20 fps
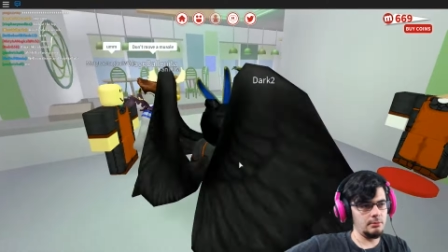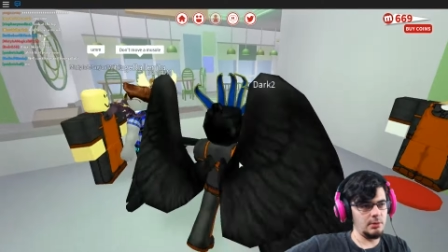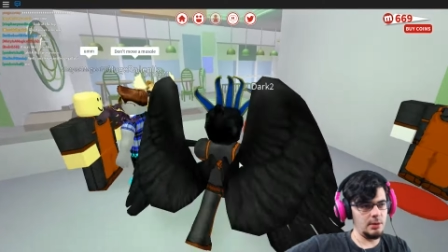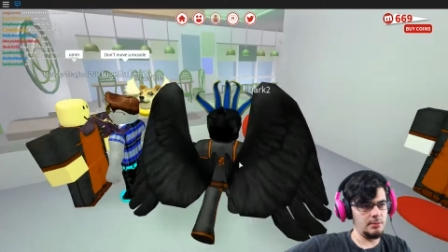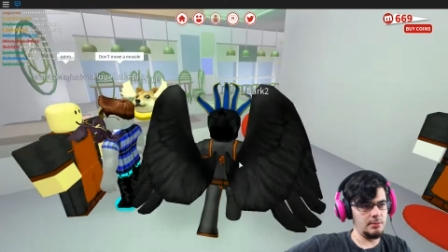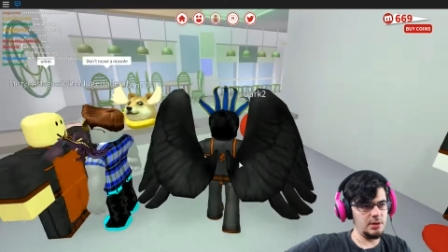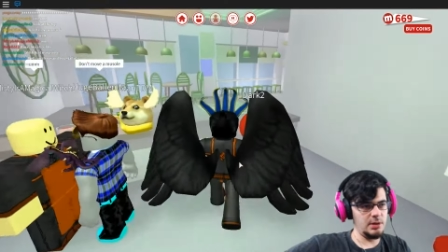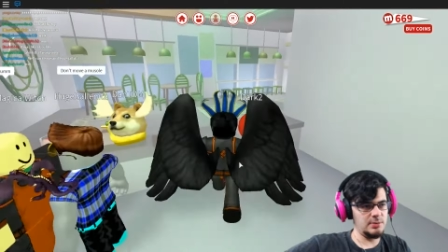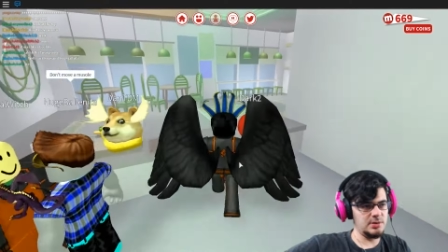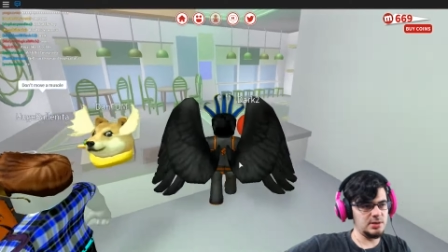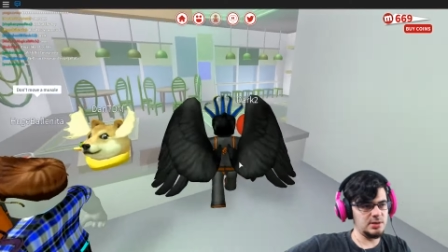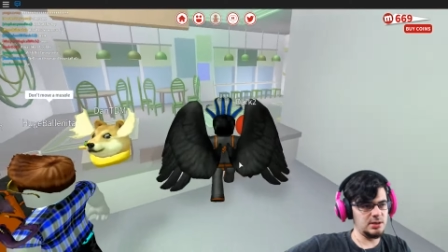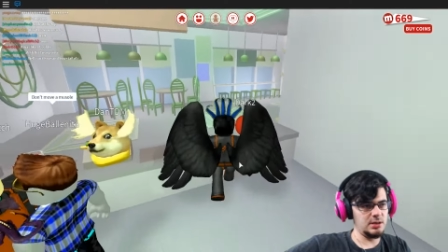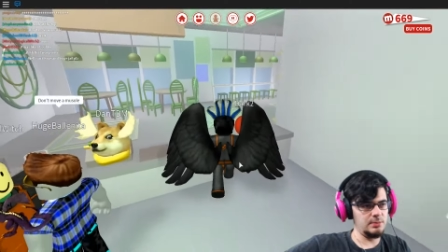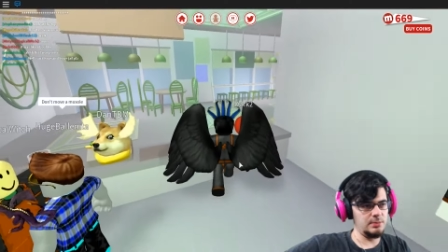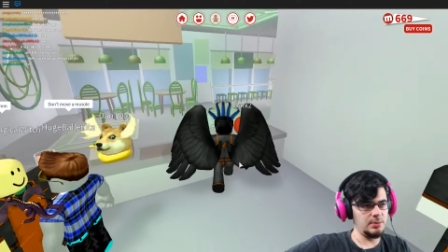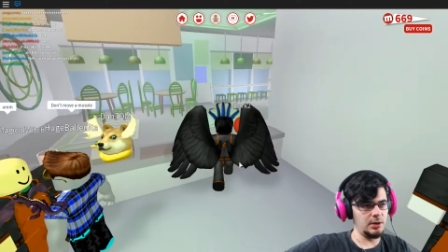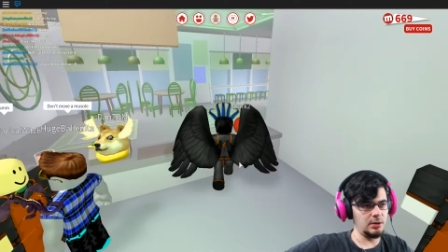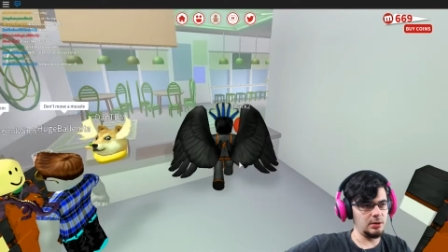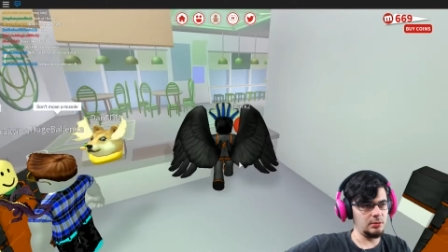My meep's
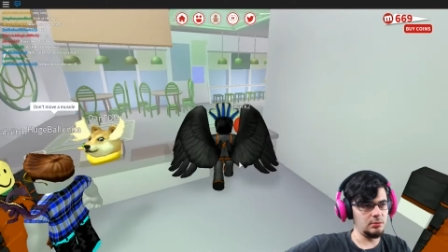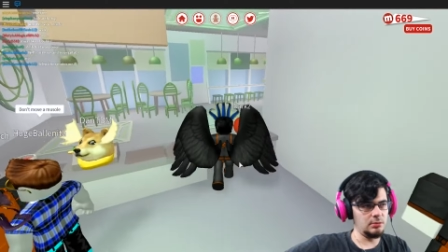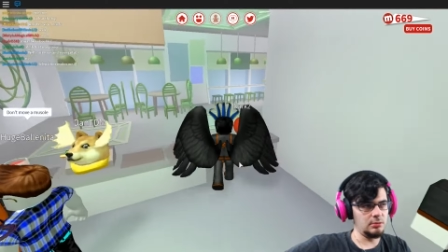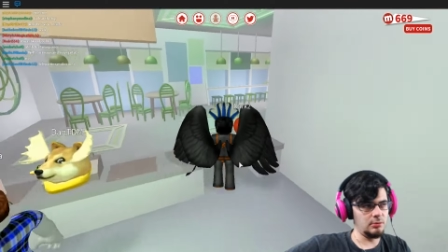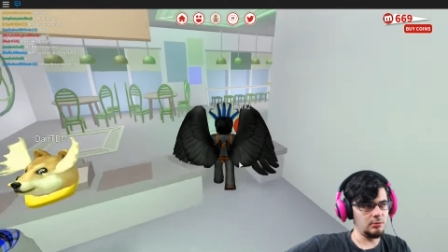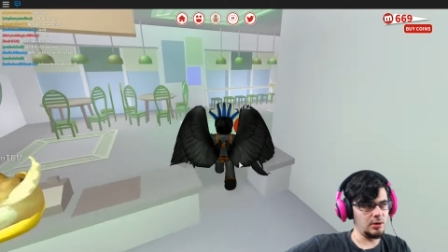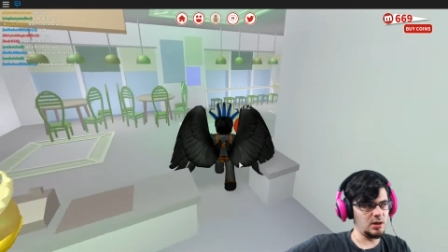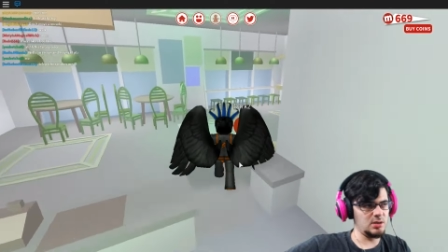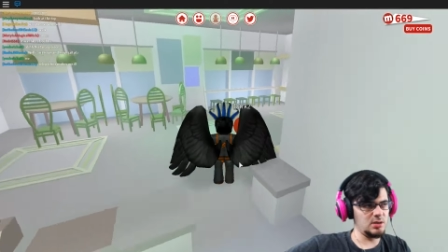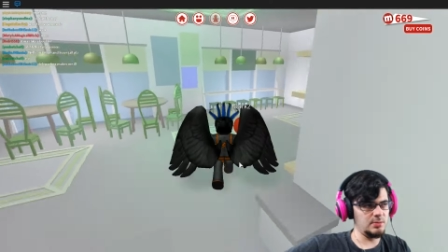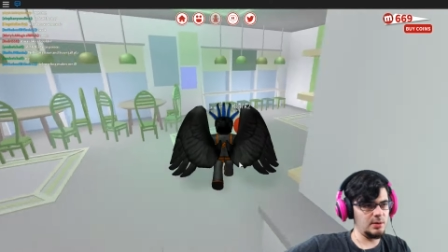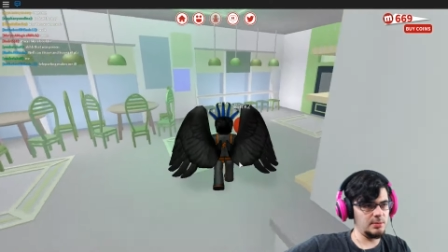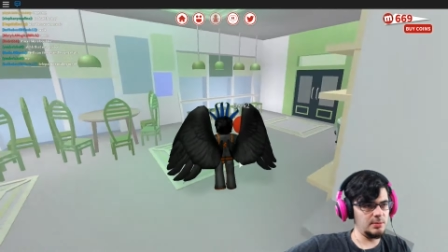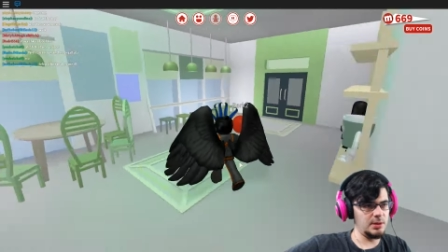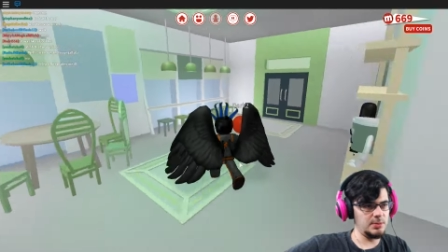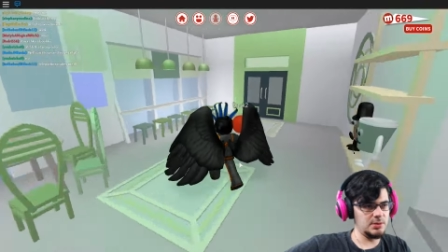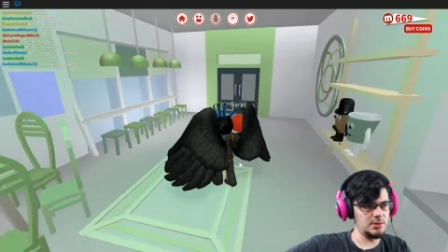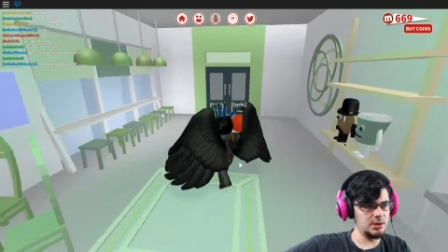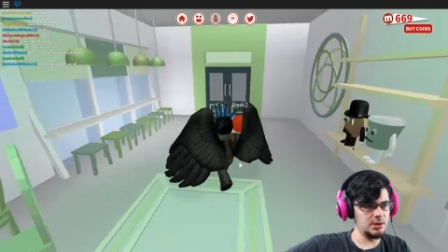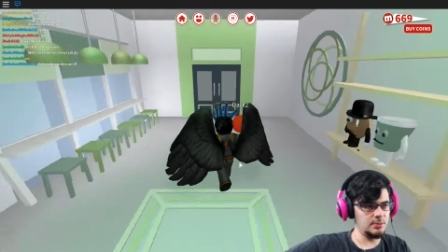sleeping. Why is my
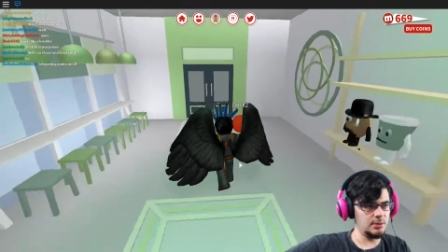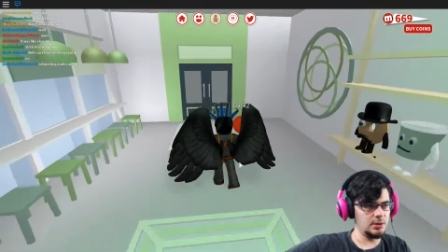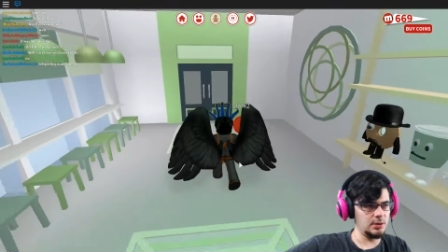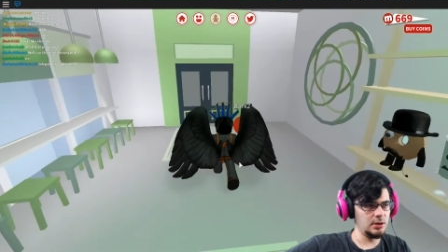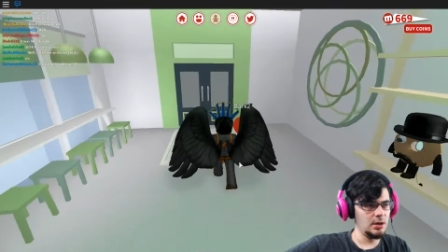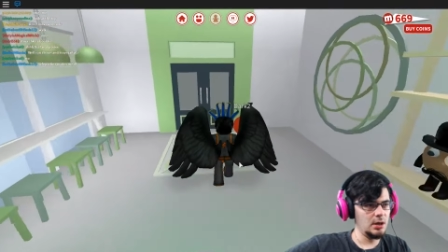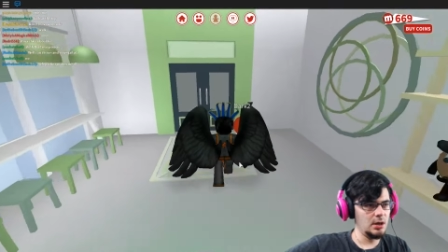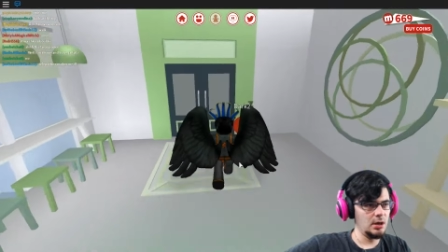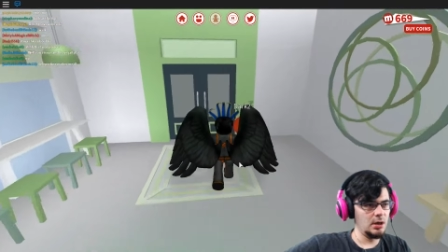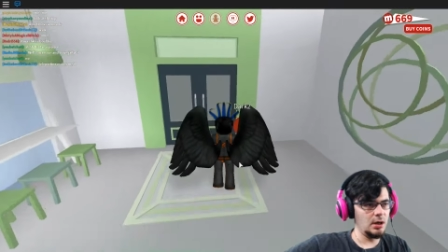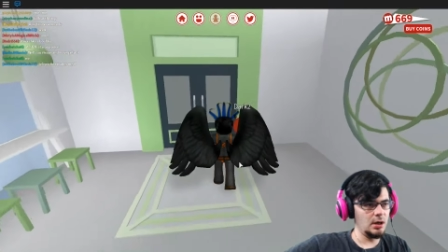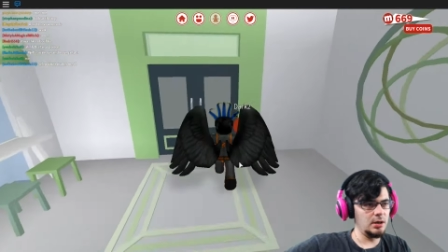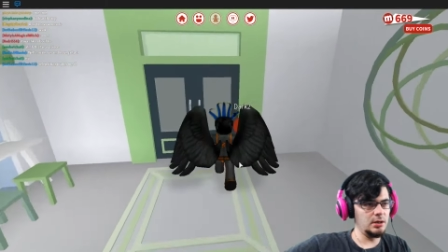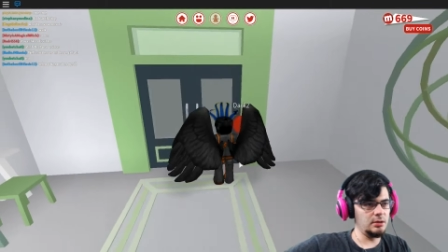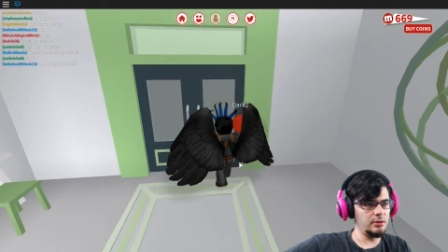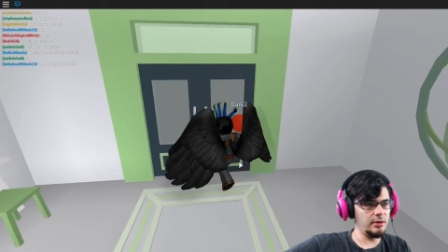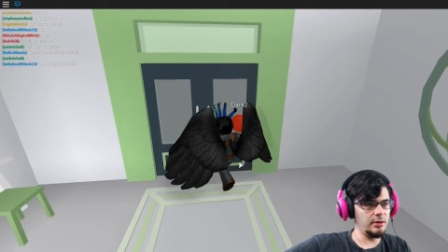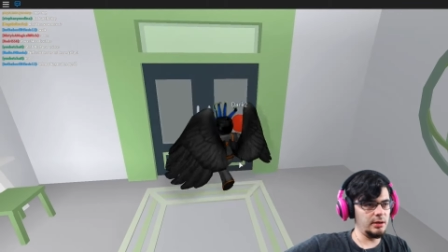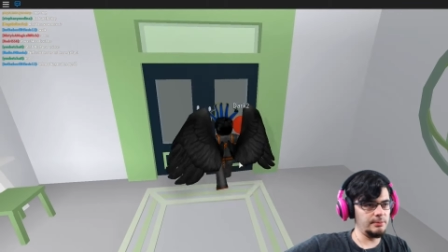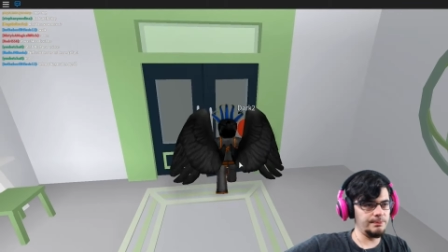meep sleeping?
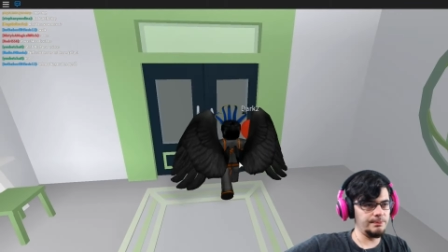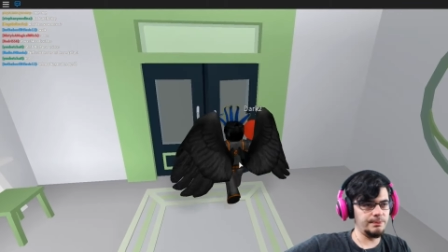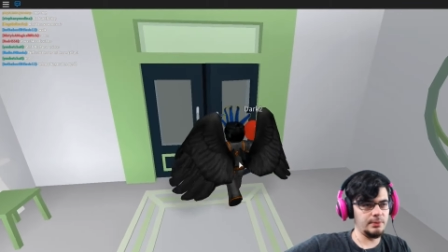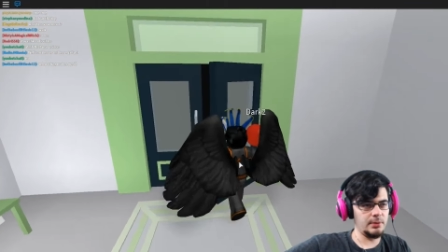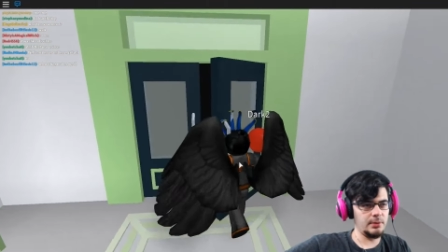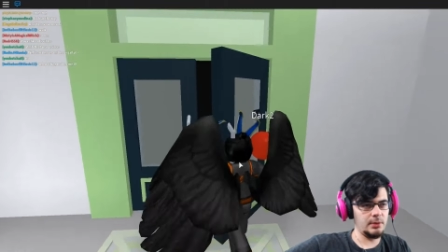you know what?